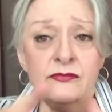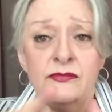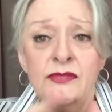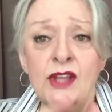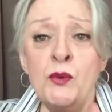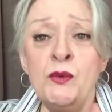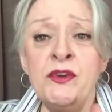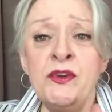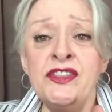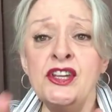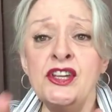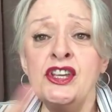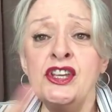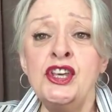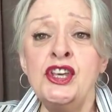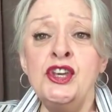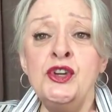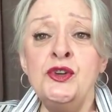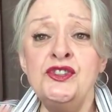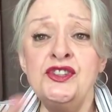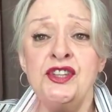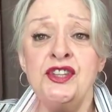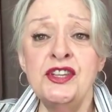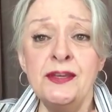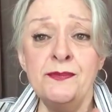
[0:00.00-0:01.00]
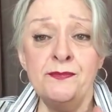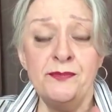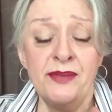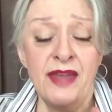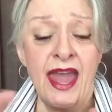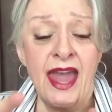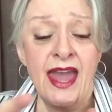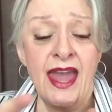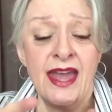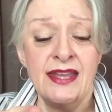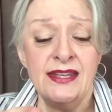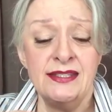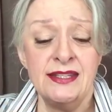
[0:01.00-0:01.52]
with a Q-tip
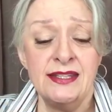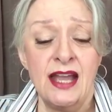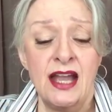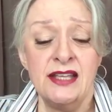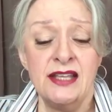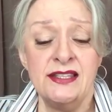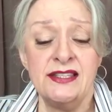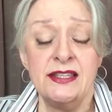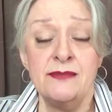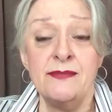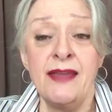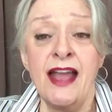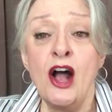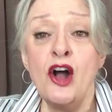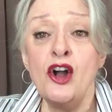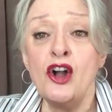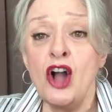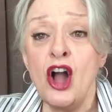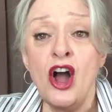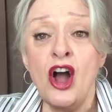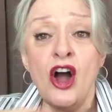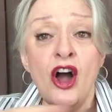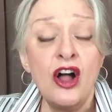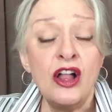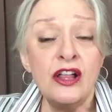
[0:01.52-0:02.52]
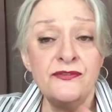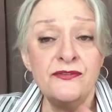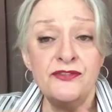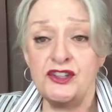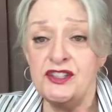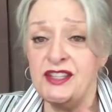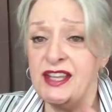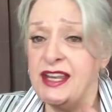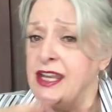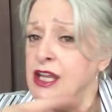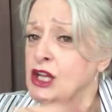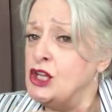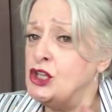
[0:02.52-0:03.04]
and some alcohol. If there's
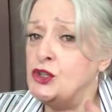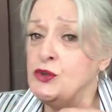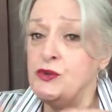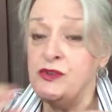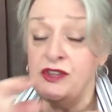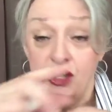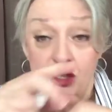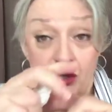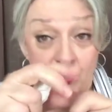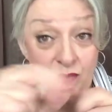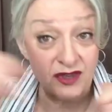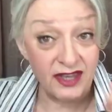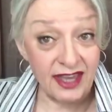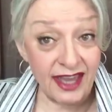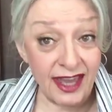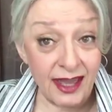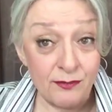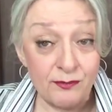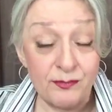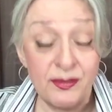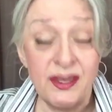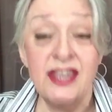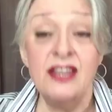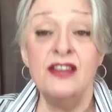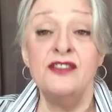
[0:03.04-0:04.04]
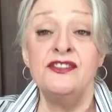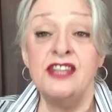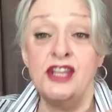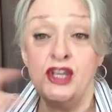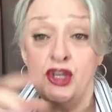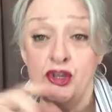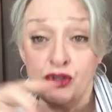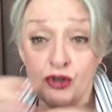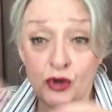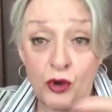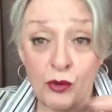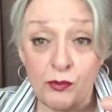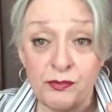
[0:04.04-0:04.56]
any glue that you
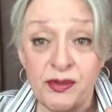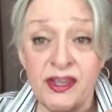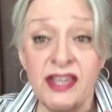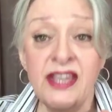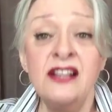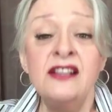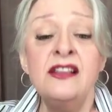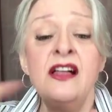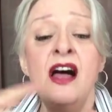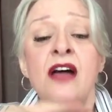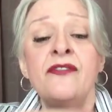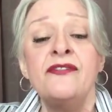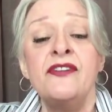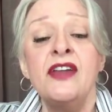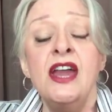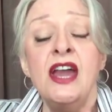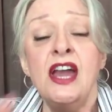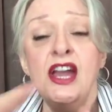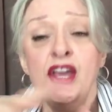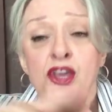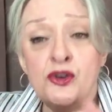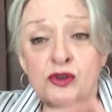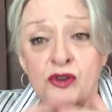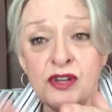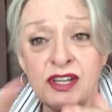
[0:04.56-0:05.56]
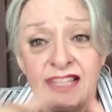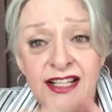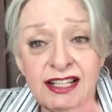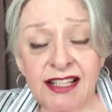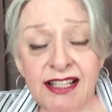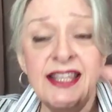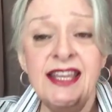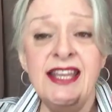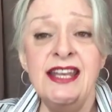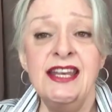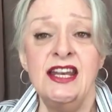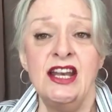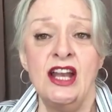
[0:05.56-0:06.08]
don't peel off, you can
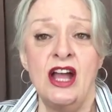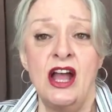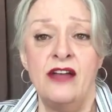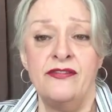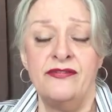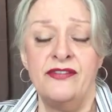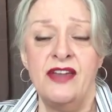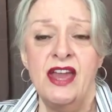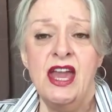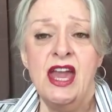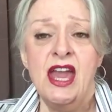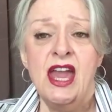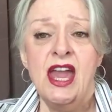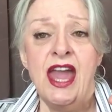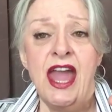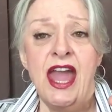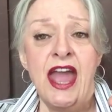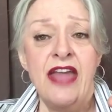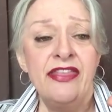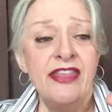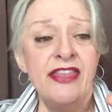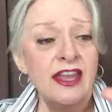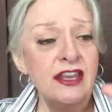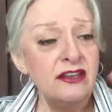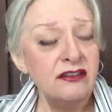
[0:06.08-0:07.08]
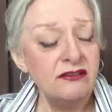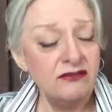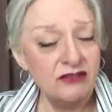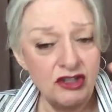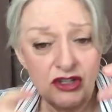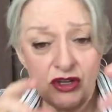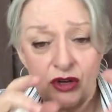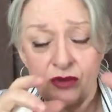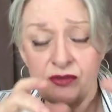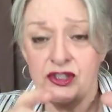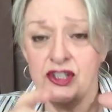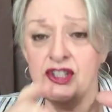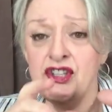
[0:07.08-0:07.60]
clean it off. And then, you
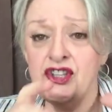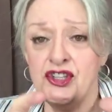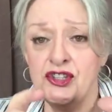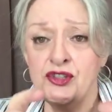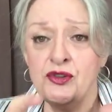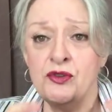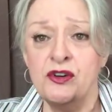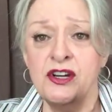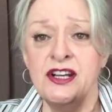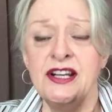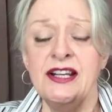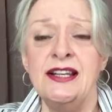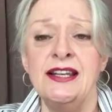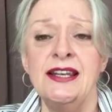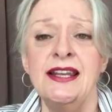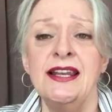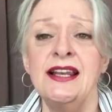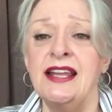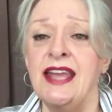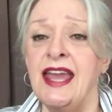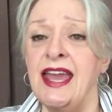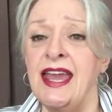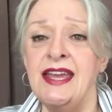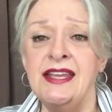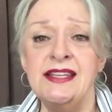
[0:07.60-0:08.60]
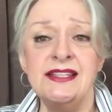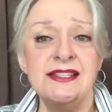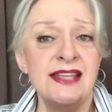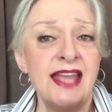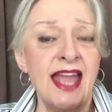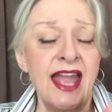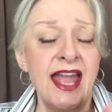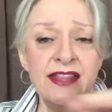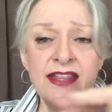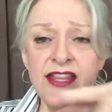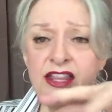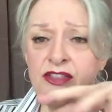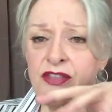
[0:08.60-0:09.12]
know, just store it in a little case.
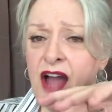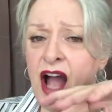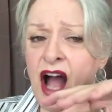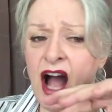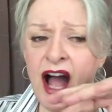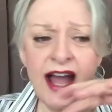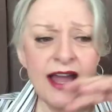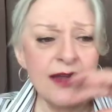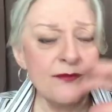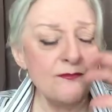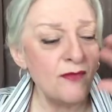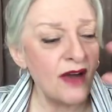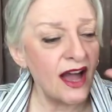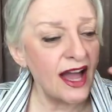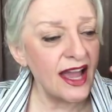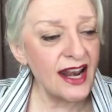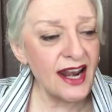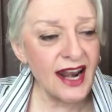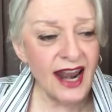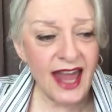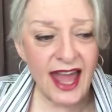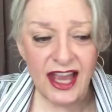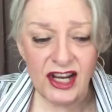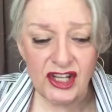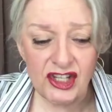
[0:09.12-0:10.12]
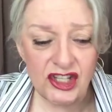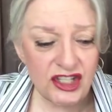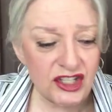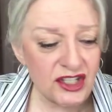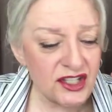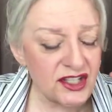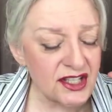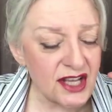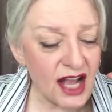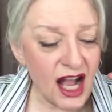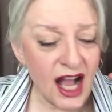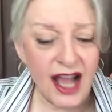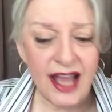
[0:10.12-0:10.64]
And my
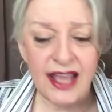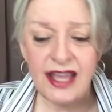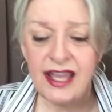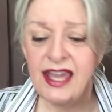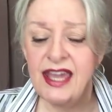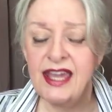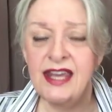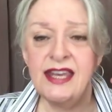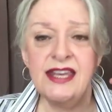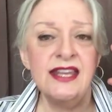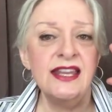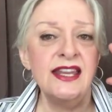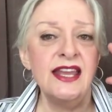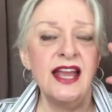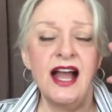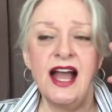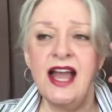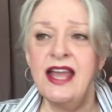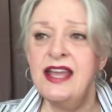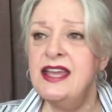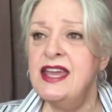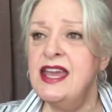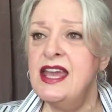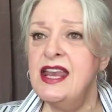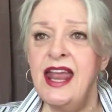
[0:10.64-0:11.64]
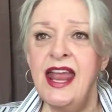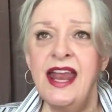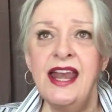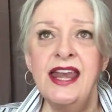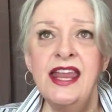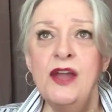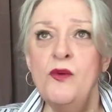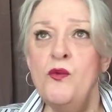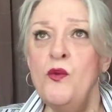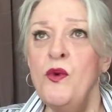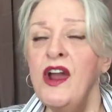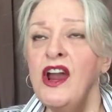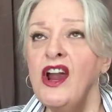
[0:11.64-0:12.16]
lashes, I get
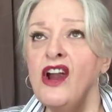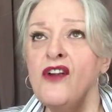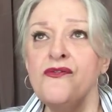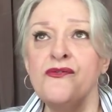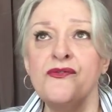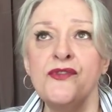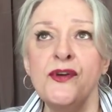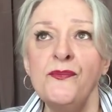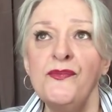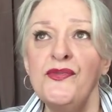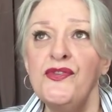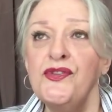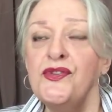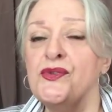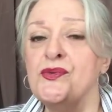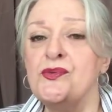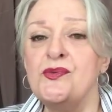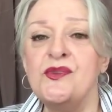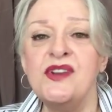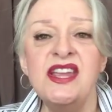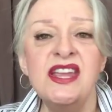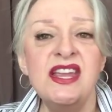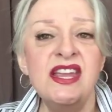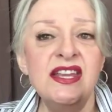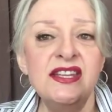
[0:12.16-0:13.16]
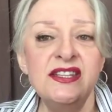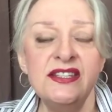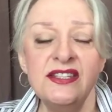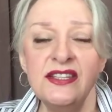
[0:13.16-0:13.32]
anywhere from 3